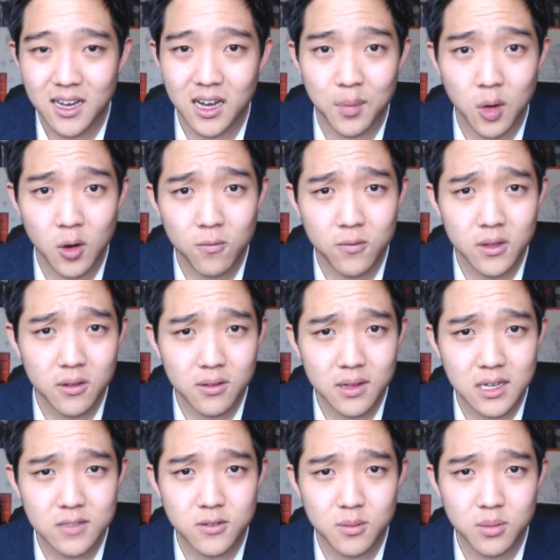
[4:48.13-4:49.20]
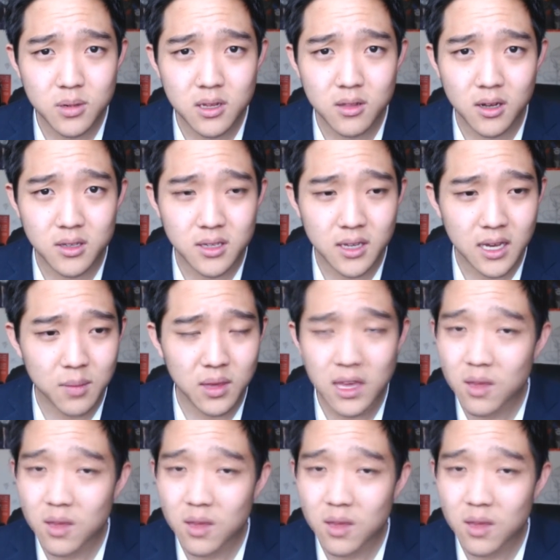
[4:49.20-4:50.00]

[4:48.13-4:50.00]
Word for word: Um, hopefully, it'll last for a pretty long time.